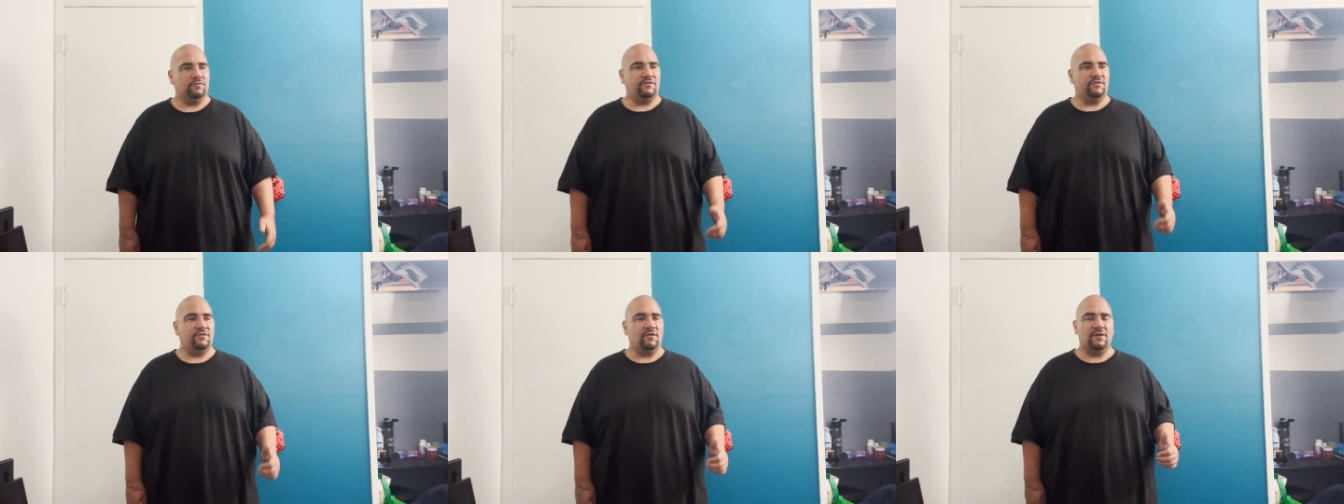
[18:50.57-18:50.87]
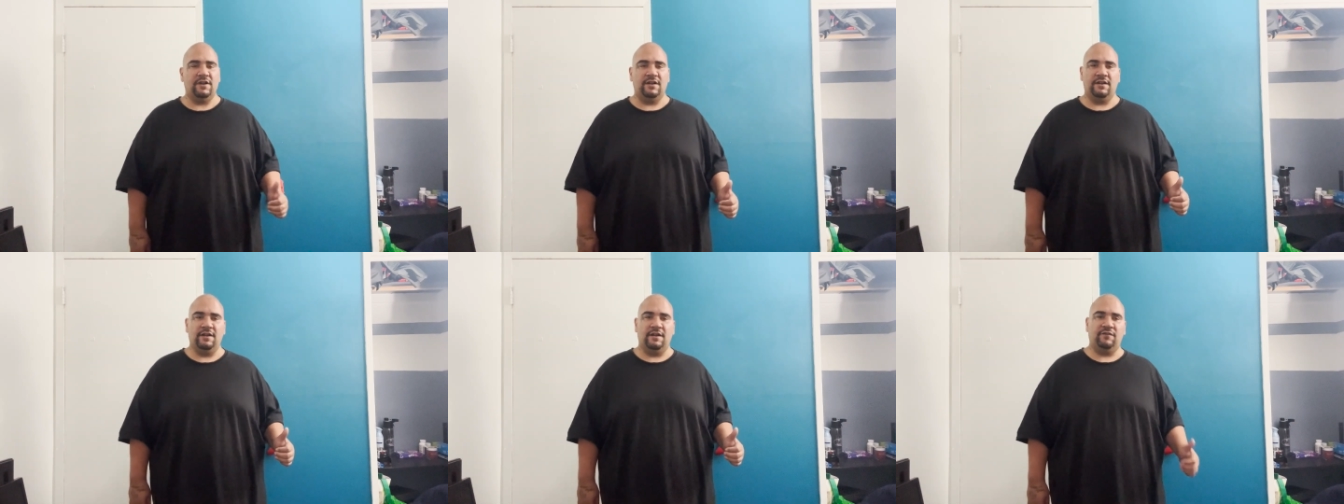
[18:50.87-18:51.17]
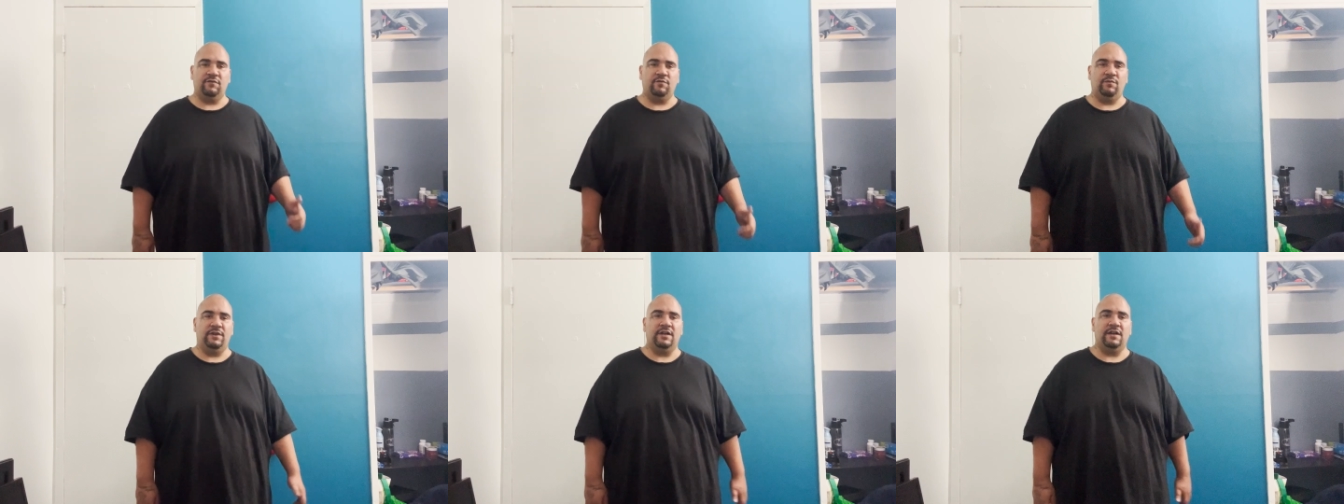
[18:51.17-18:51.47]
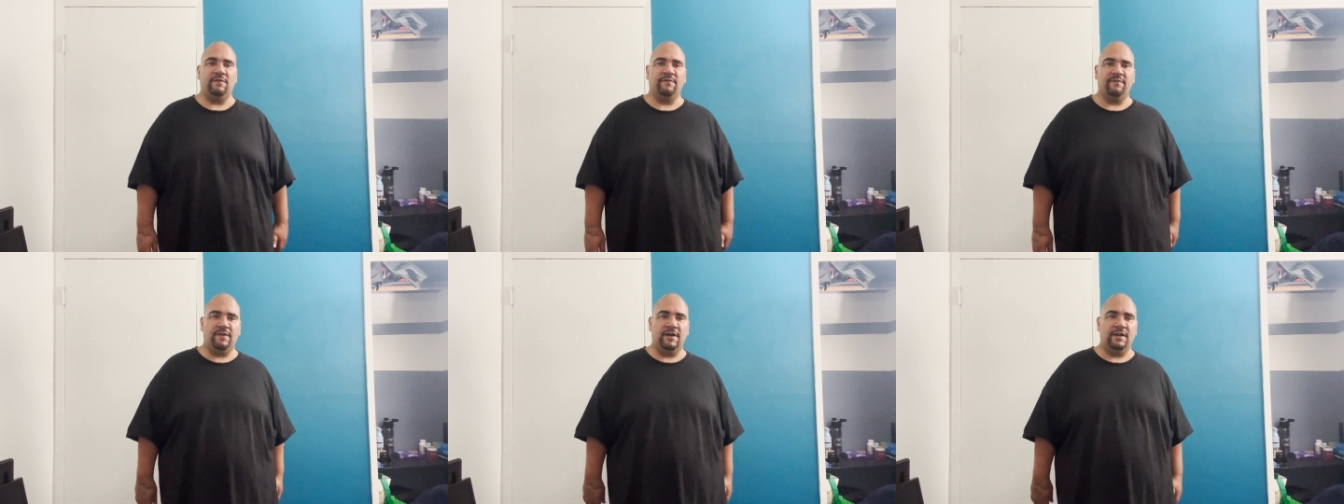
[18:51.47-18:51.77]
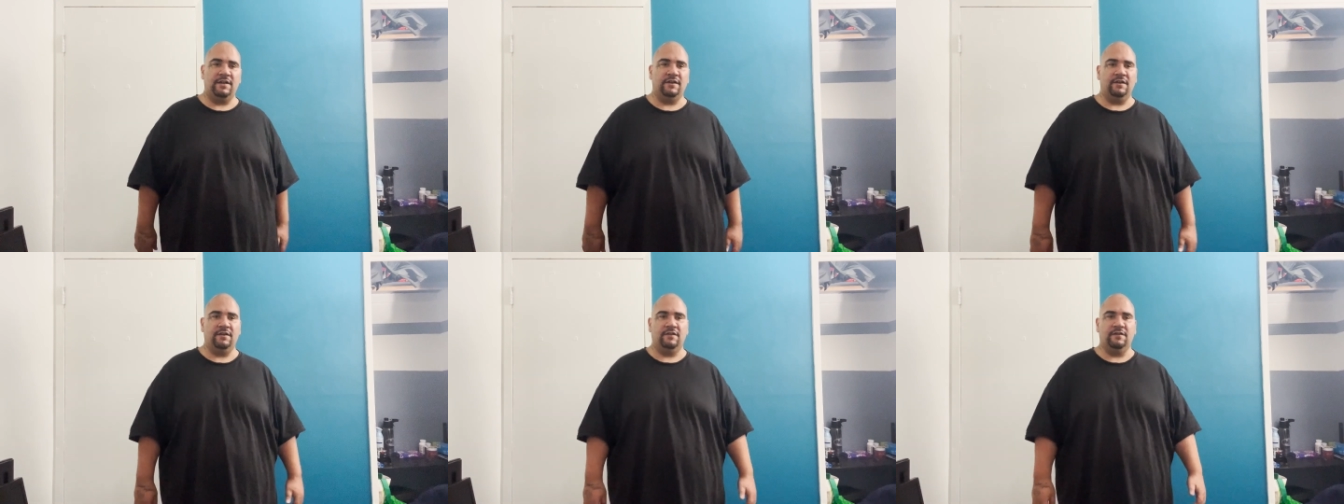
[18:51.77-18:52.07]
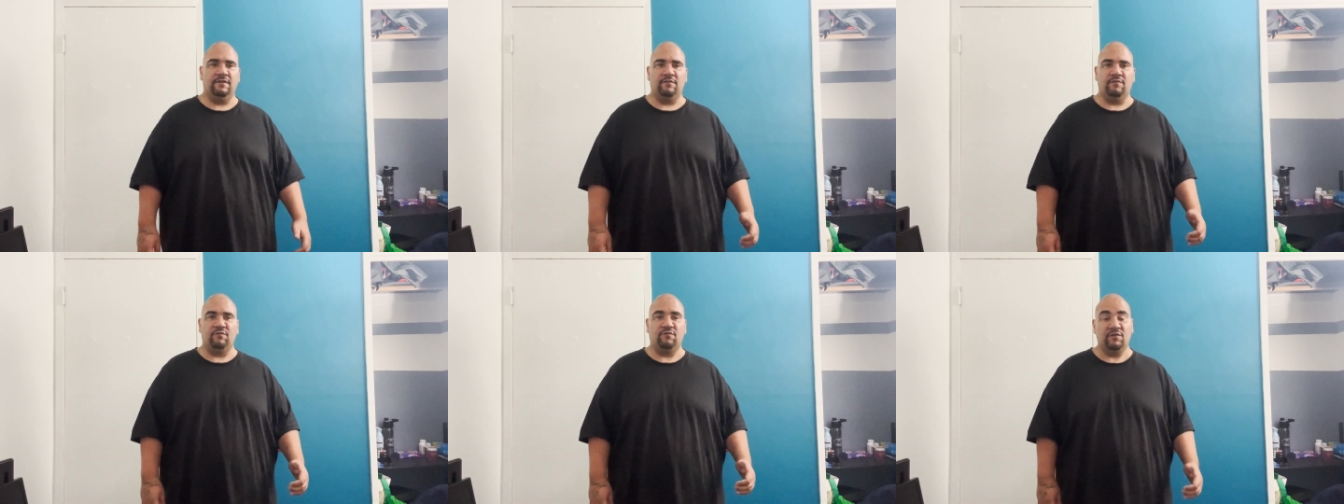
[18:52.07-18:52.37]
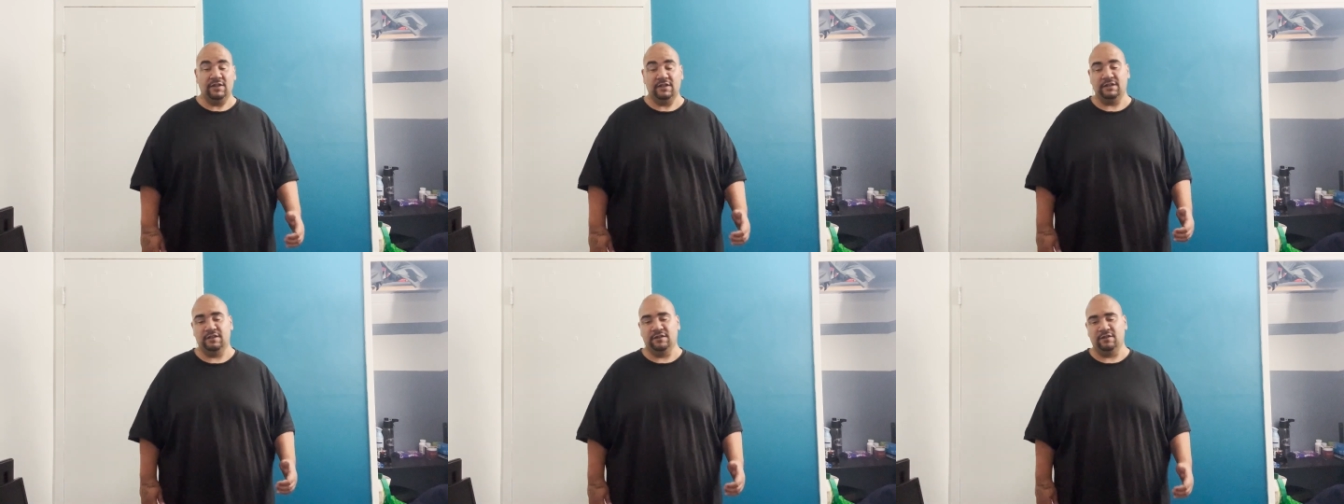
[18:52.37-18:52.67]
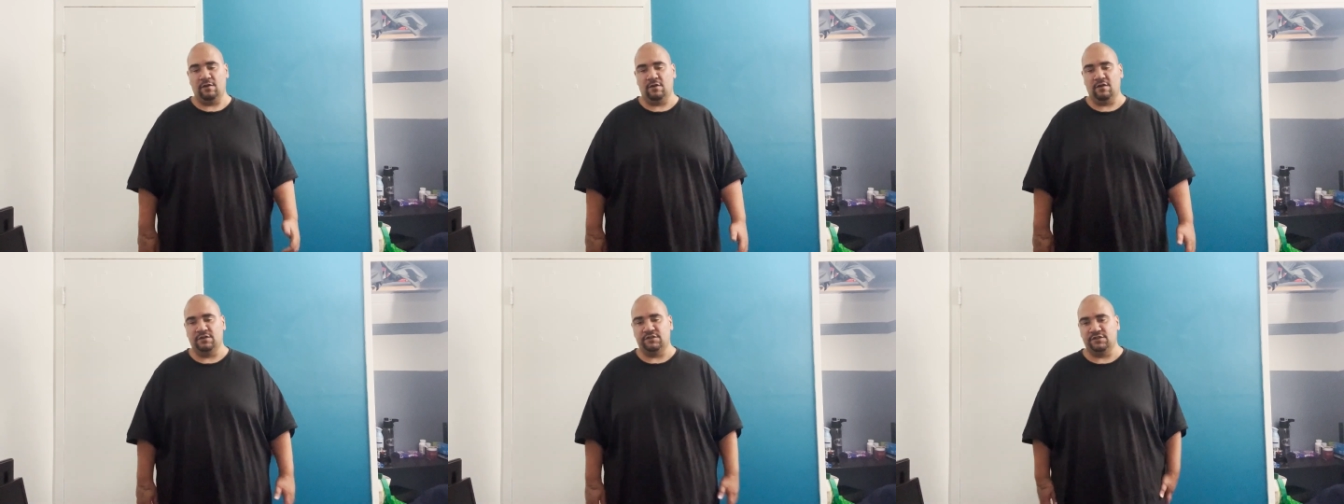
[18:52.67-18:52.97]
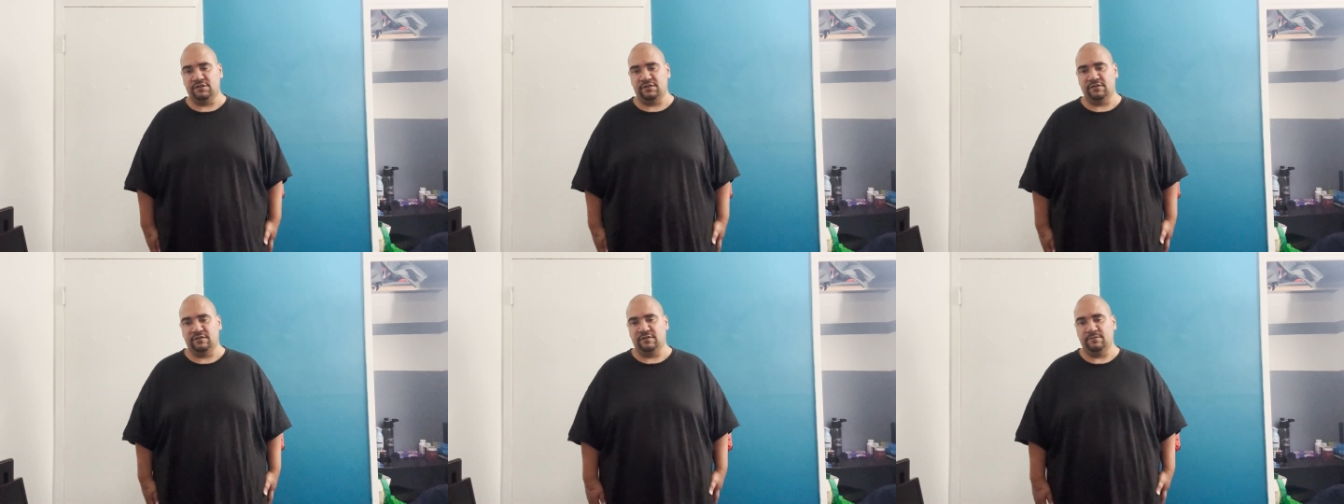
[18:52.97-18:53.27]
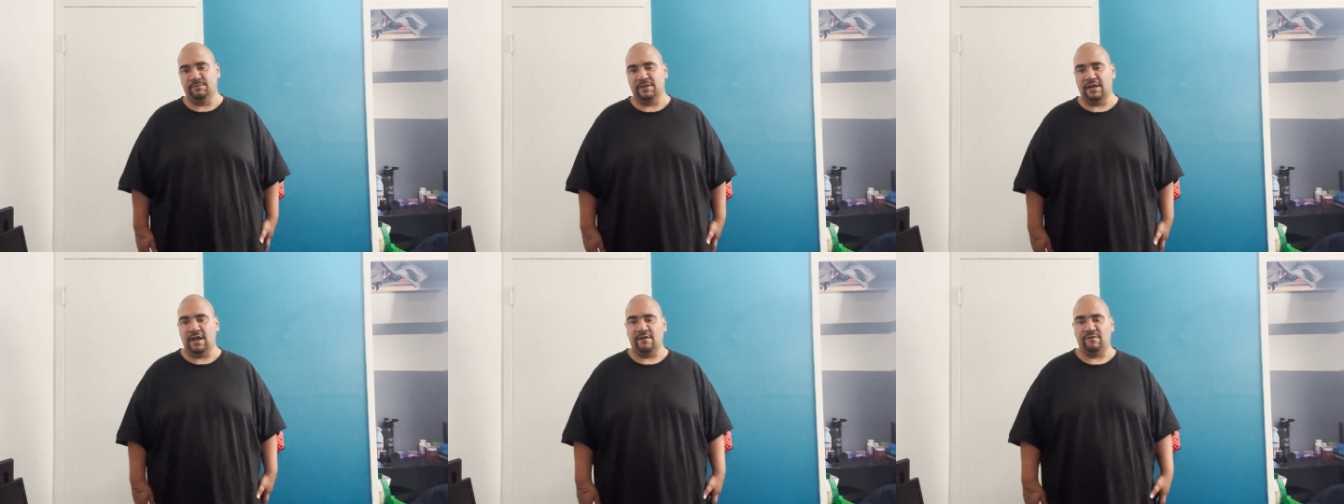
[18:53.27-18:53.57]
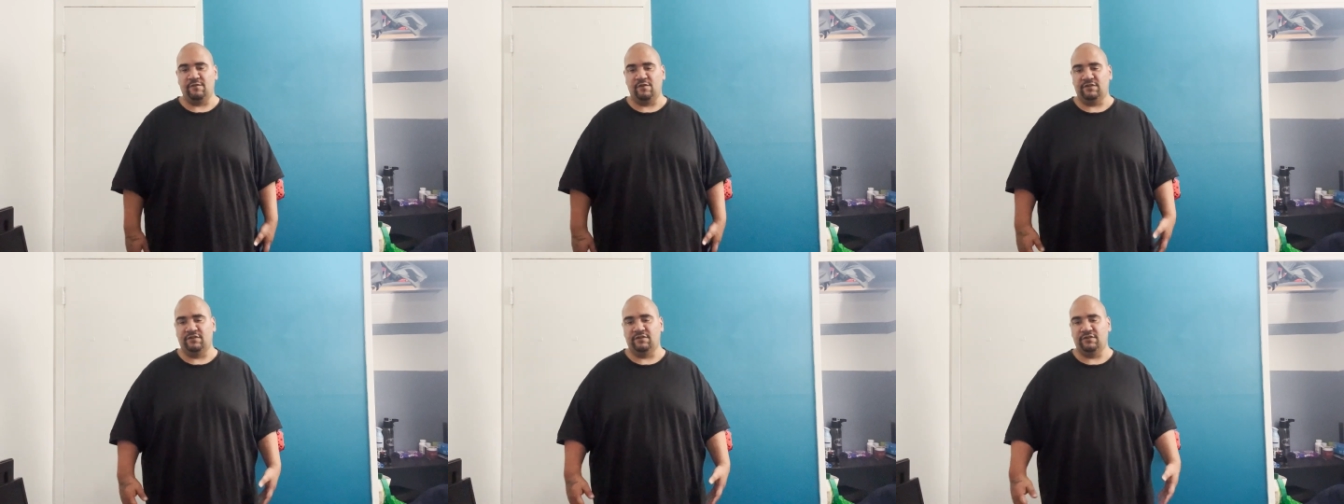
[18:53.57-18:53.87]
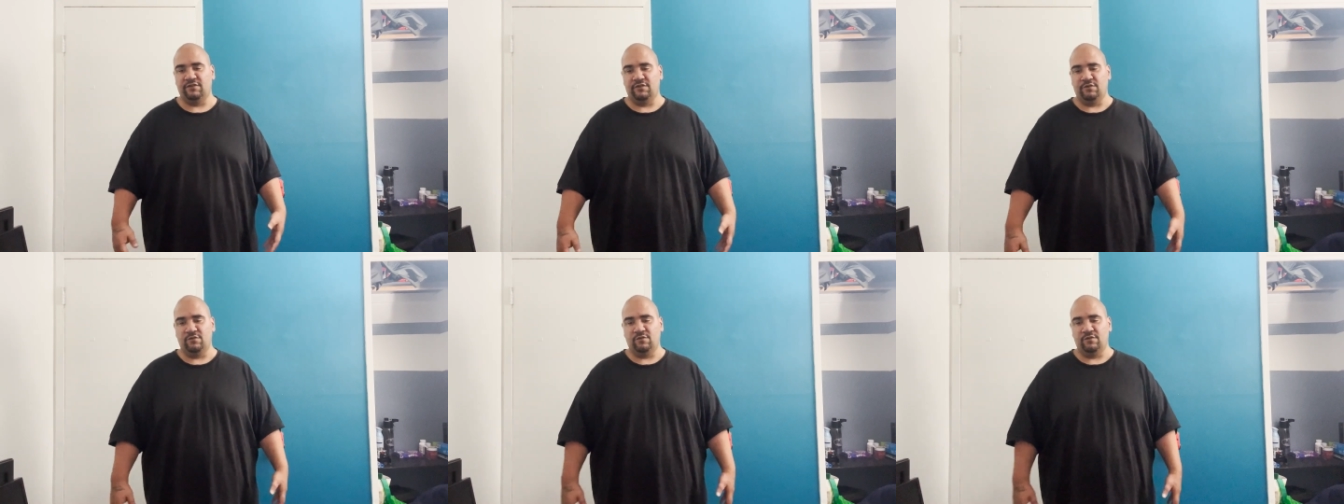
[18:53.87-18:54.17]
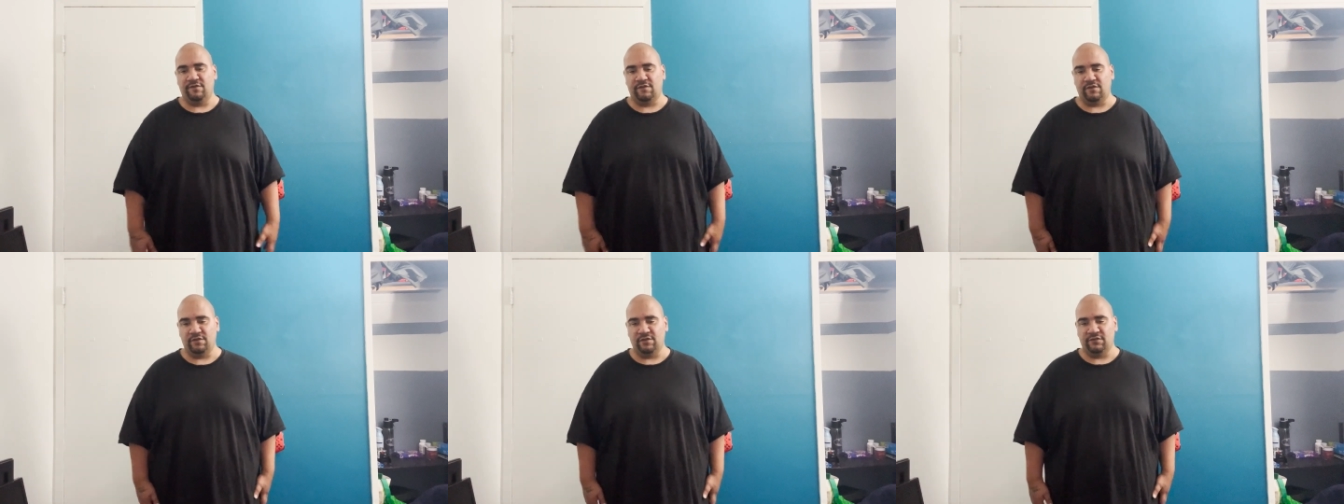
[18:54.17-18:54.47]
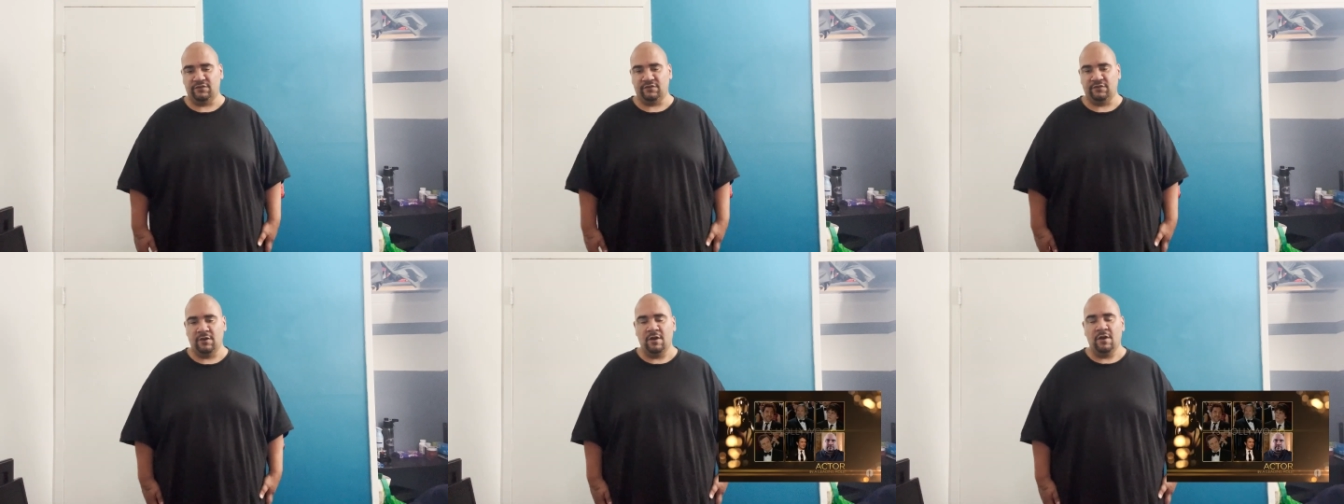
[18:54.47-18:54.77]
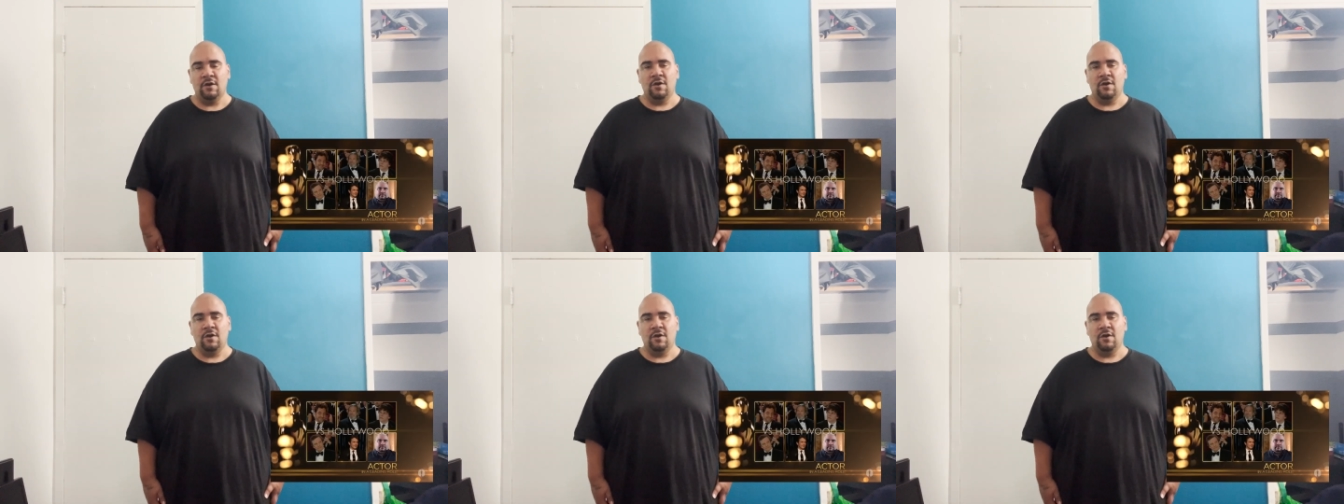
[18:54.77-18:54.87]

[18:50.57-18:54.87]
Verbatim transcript: starting next week, I'm finally gonna really launch some guy versus the universe